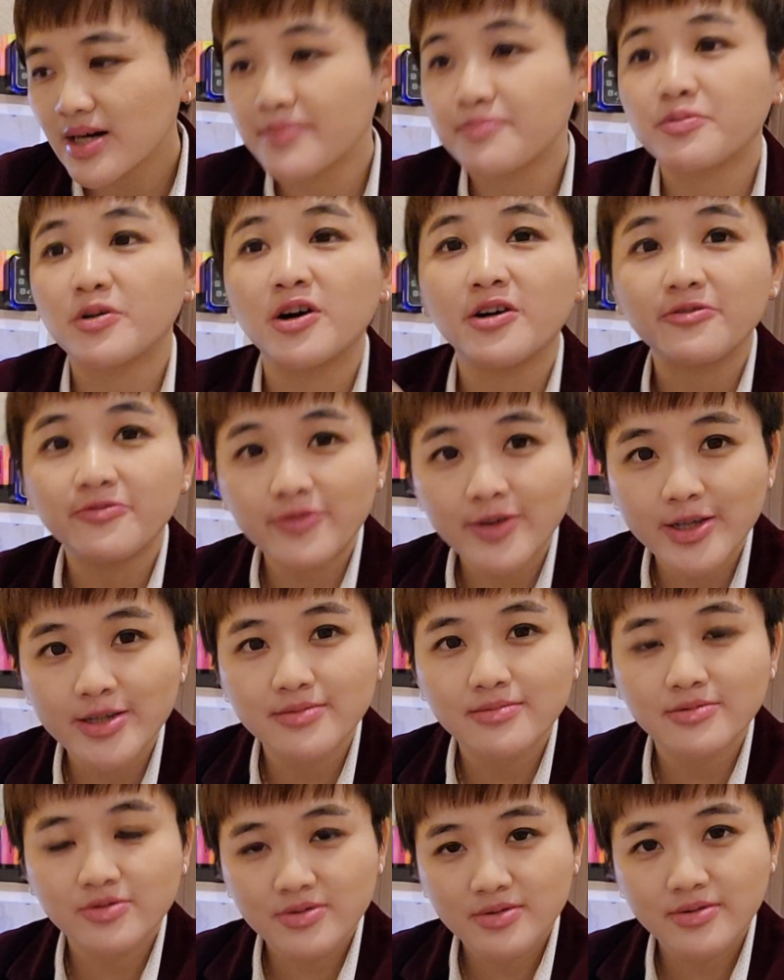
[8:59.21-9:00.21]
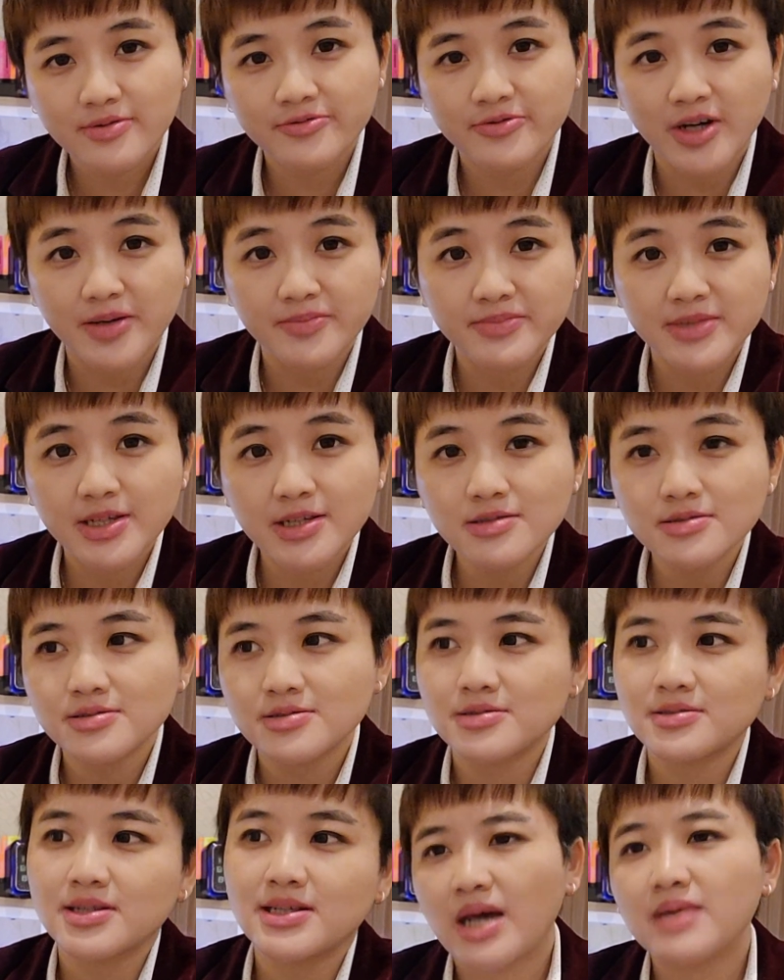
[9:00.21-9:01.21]
a profit from
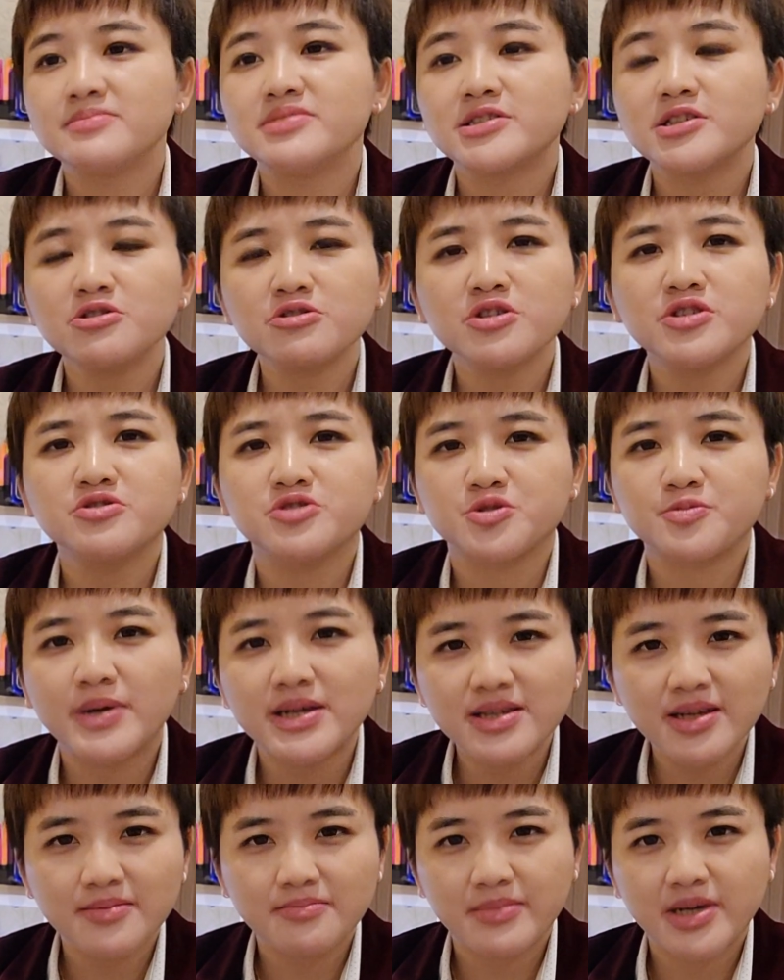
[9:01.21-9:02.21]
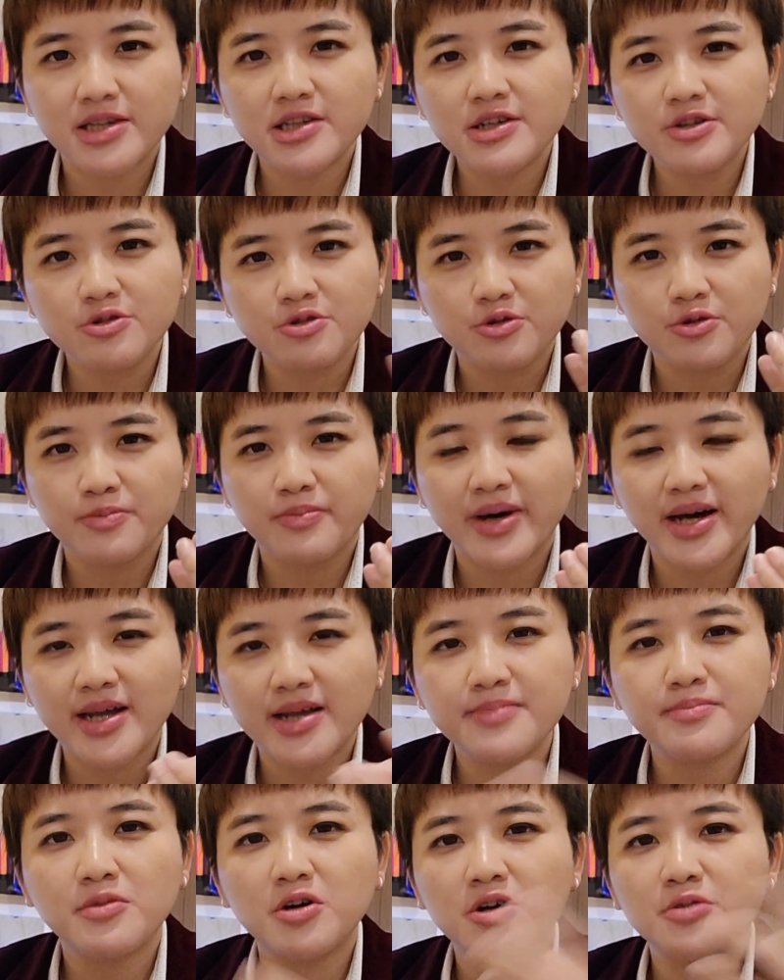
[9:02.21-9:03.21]
this, I'm still going to spend that money to
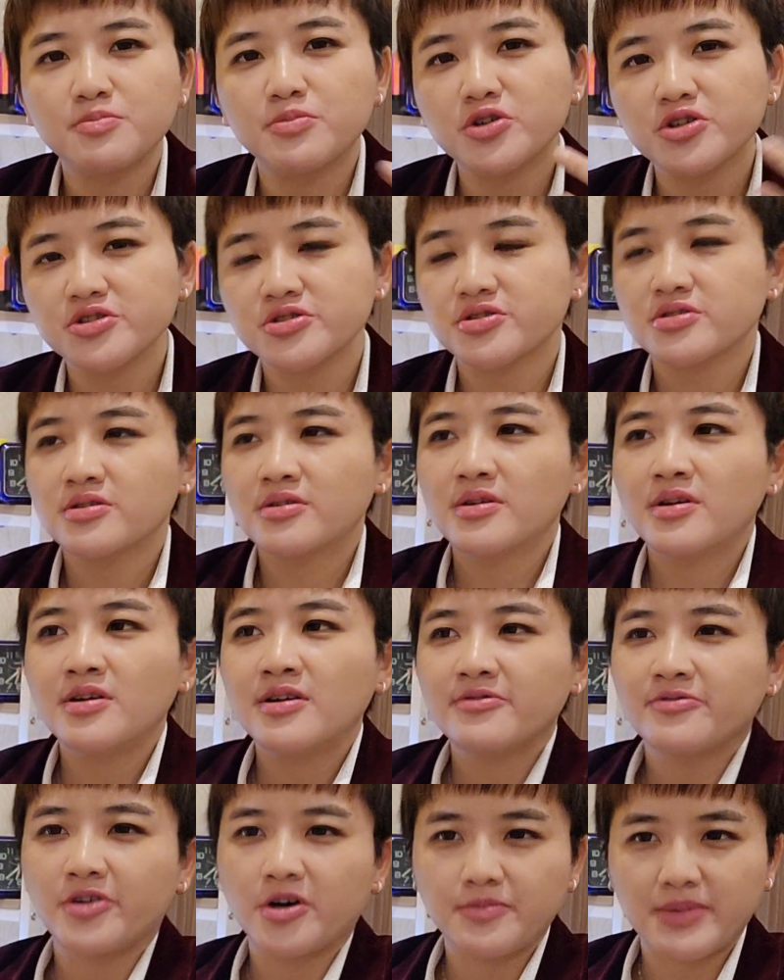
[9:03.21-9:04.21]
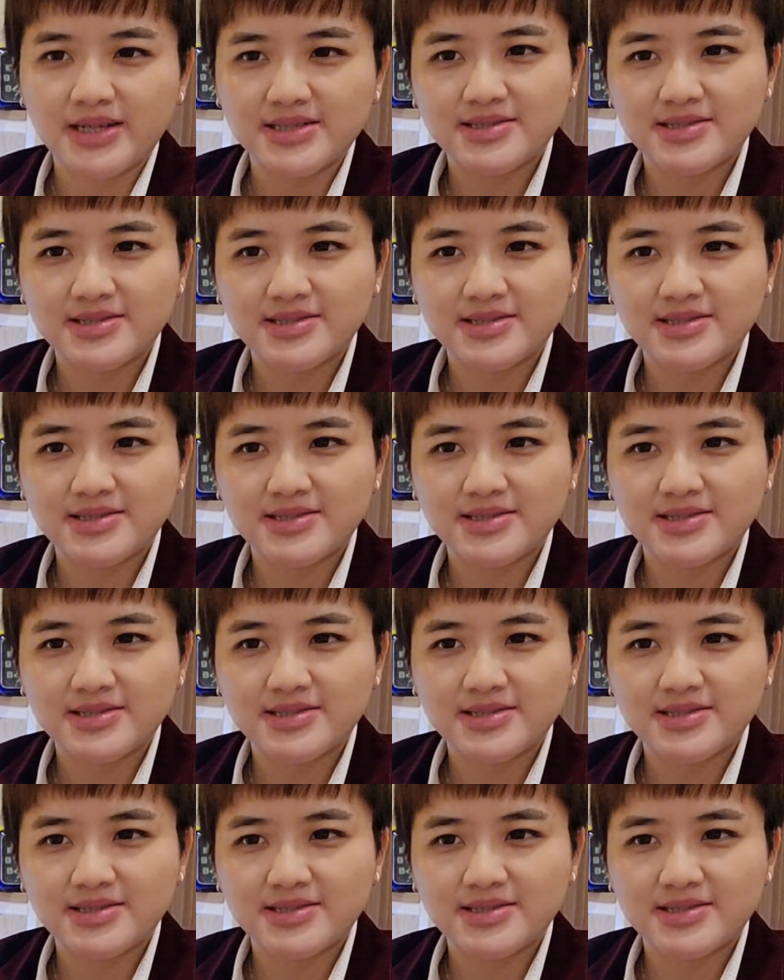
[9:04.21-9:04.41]
buy more books for